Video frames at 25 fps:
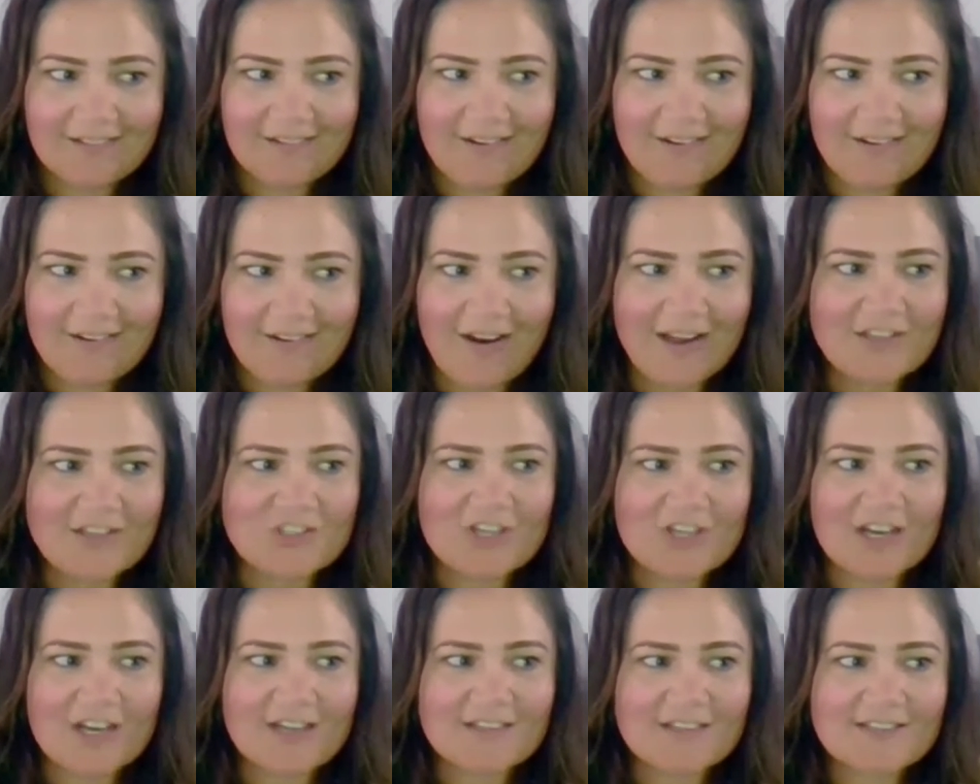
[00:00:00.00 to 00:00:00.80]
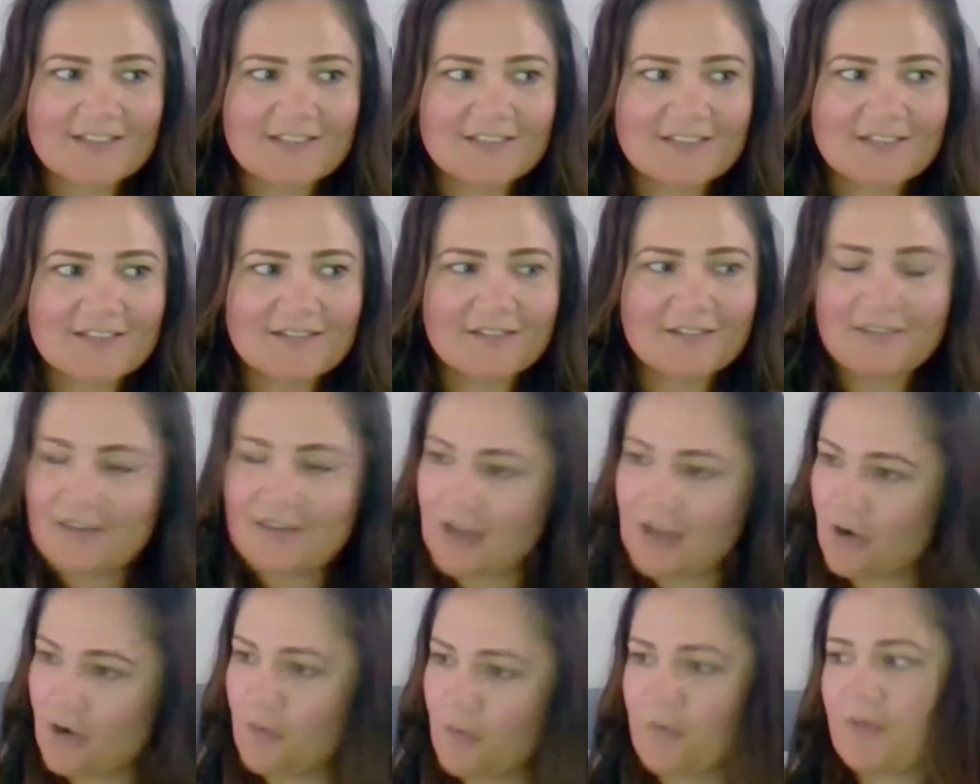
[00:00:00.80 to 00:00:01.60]
I just
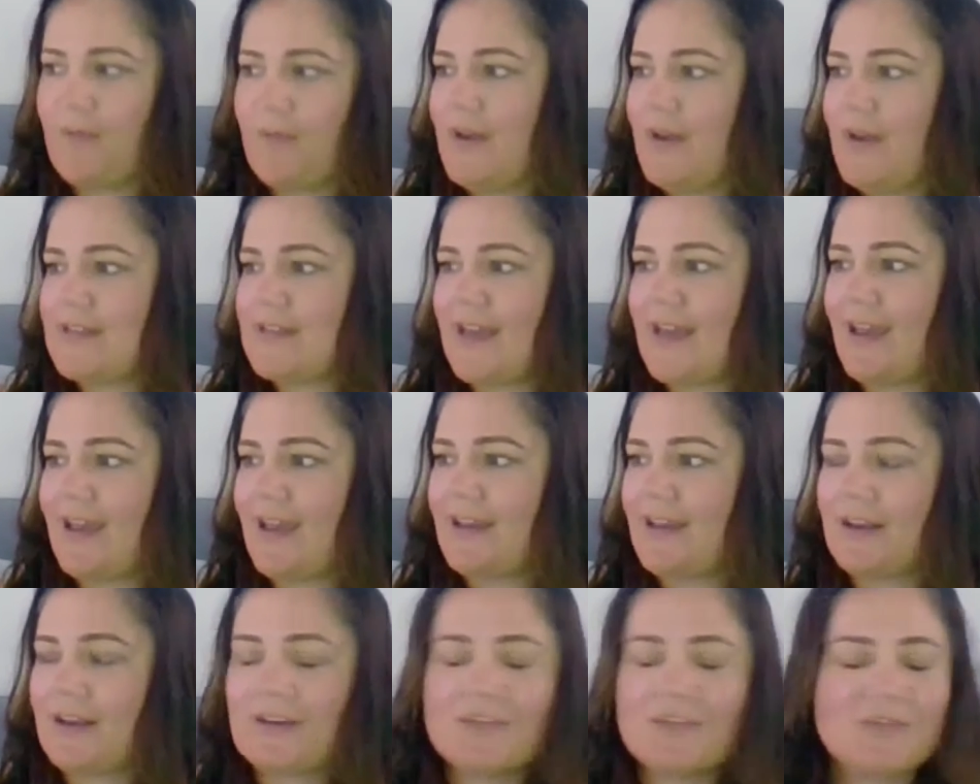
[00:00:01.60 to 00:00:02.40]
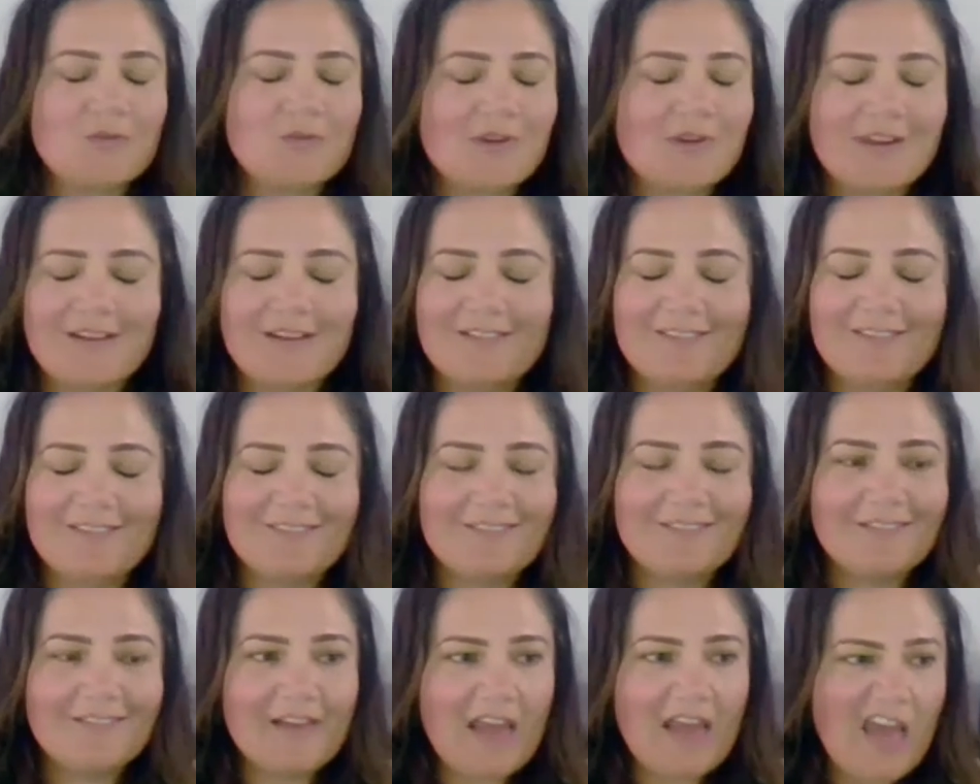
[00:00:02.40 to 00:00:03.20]
get on with my day and can do it
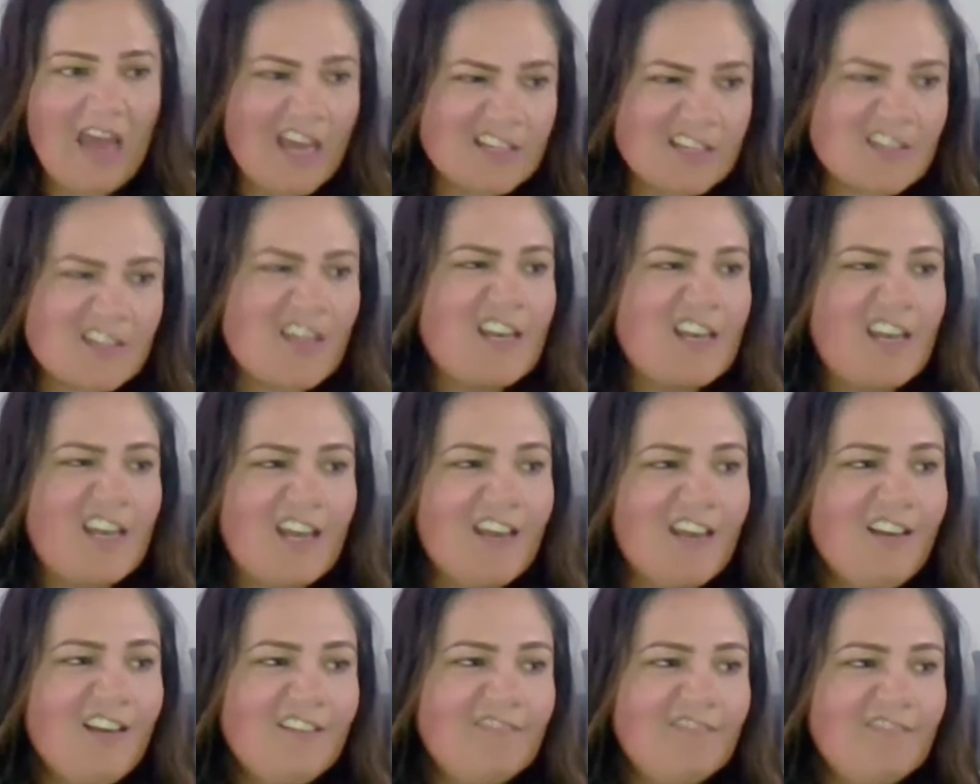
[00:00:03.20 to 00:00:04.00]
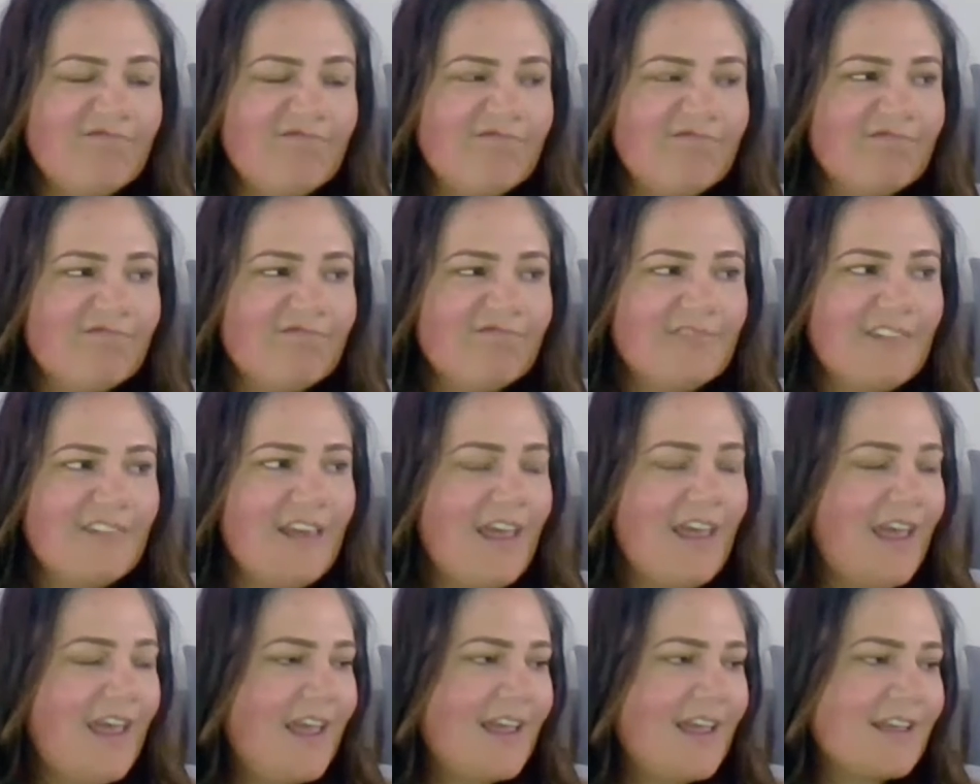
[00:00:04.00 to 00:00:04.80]
as I need,
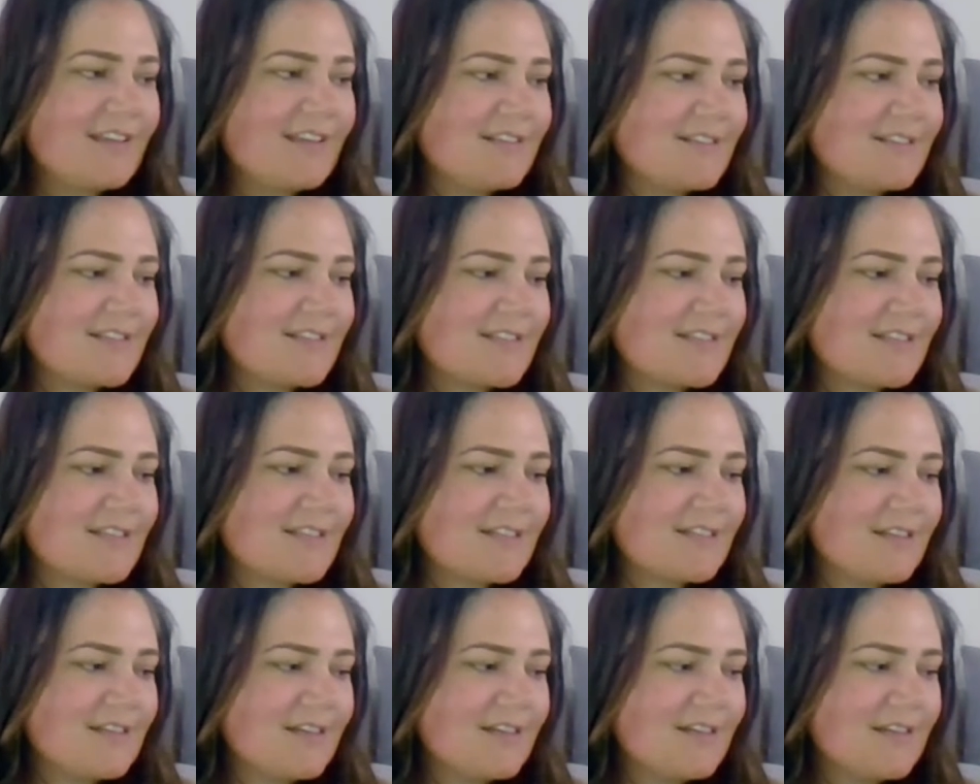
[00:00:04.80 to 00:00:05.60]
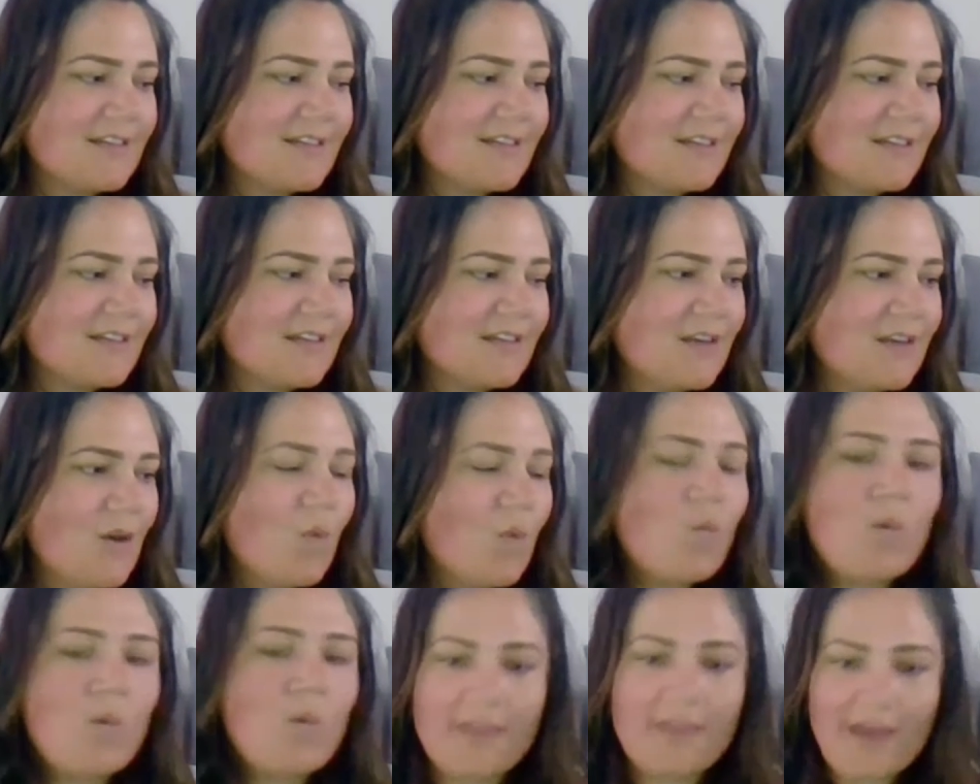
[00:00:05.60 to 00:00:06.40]
and
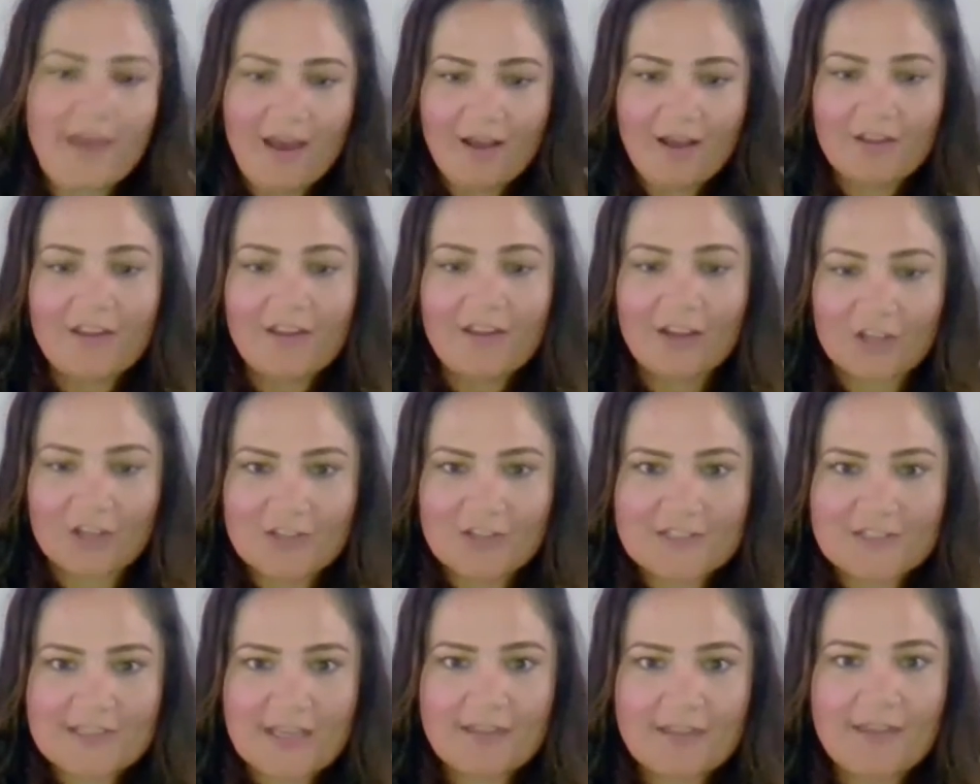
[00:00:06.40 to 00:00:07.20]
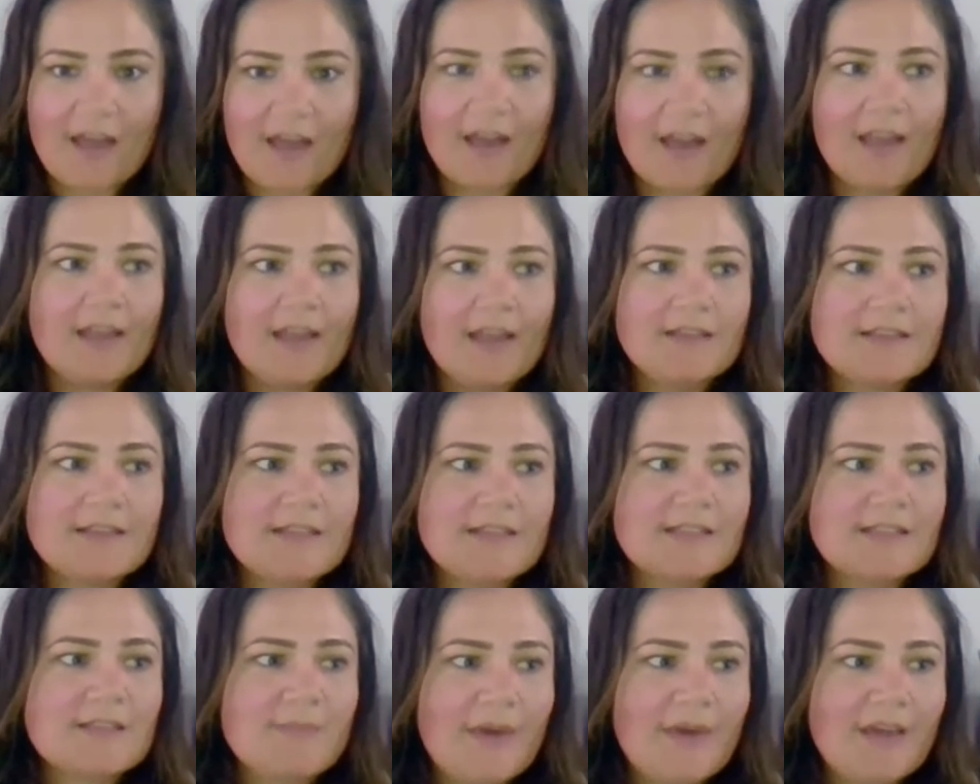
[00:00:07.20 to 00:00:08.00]
without, like you said, that
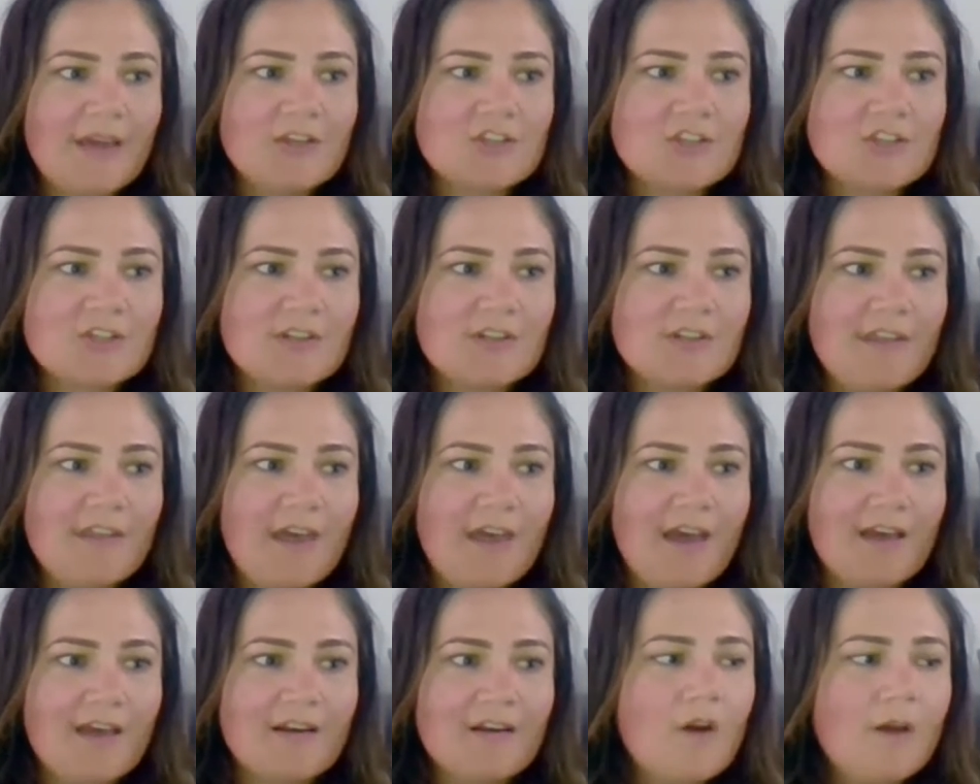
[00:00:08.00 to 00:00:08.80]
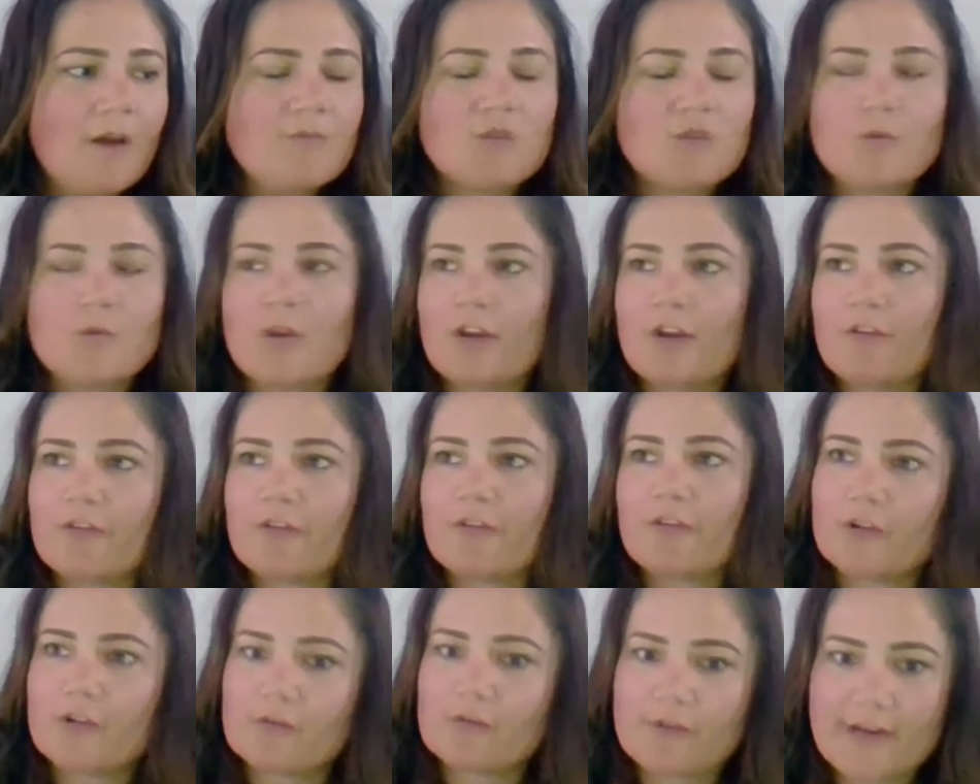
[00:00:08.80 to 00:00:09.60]
anticipation that I'm doing it
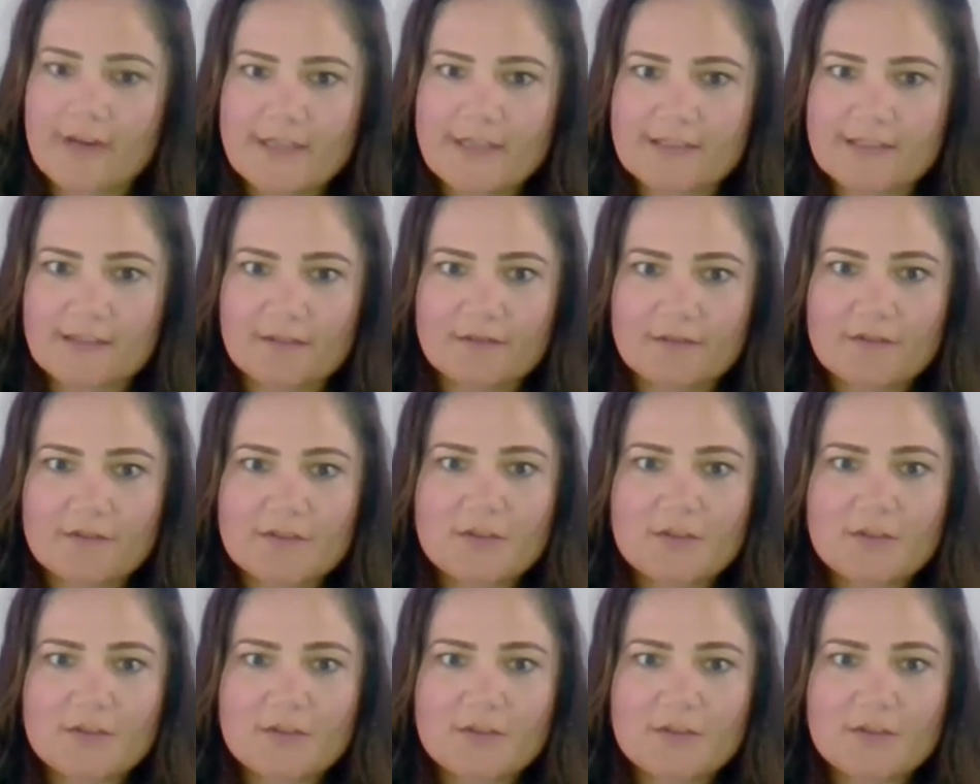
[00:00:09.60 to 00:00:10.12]
for a reason.